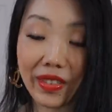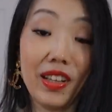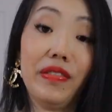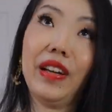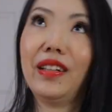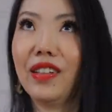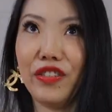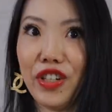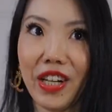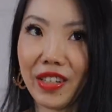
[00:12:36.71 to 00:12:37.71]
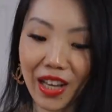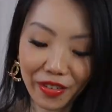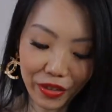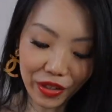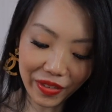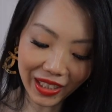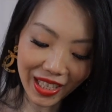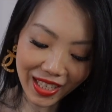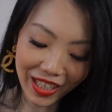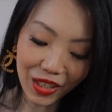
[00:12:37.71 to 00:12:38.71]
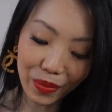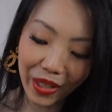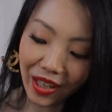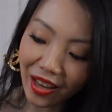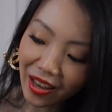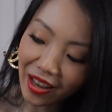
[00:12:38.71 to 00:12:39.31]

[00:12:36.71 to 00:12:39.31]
if Chanel's ever even listening to me,